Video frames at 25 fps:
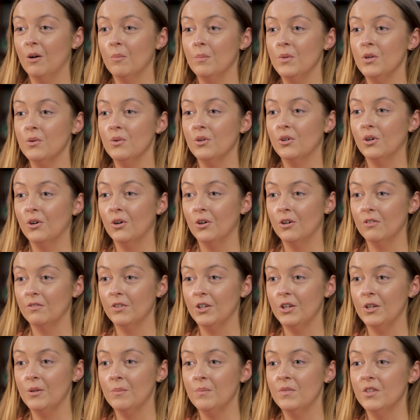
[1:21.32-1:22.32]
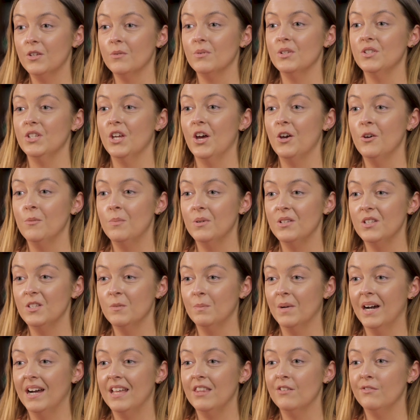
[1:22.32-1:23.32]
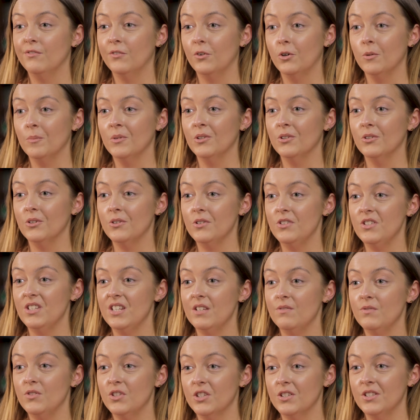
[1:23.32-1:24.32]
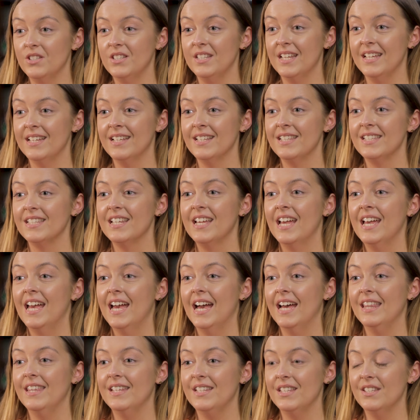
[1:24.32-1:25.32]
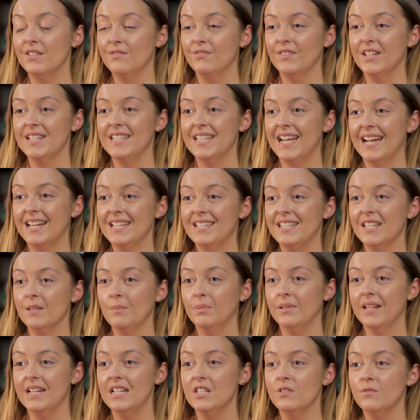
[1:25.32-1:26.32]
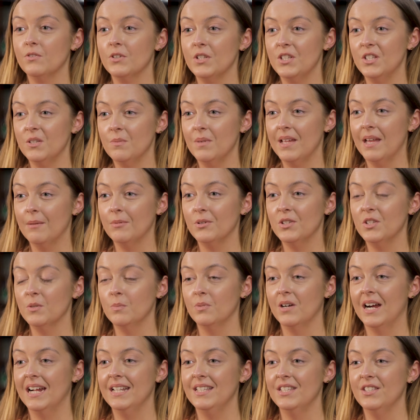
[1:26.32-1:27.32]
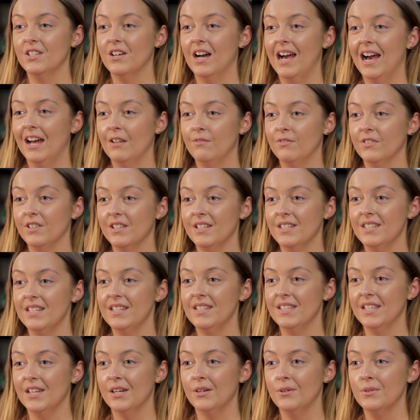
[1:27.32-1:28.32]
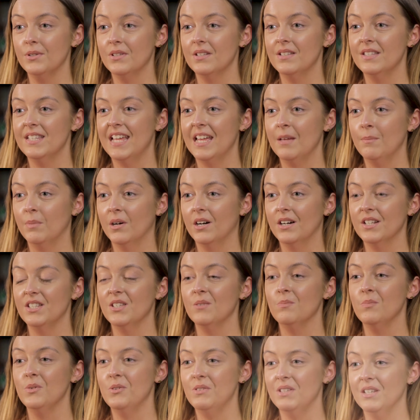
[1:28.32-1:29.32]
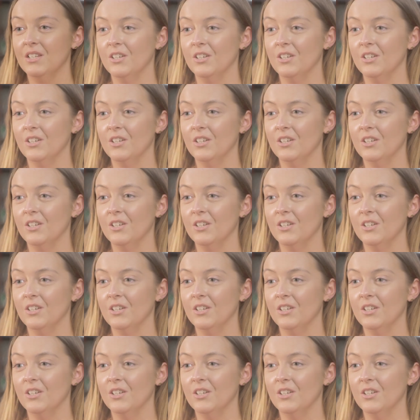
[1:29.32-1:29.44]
moot courtroom that was opened by the former Lord Chief Justice, and this is a fantastic place for us to be able to practice our advocacy skills and take part in mooting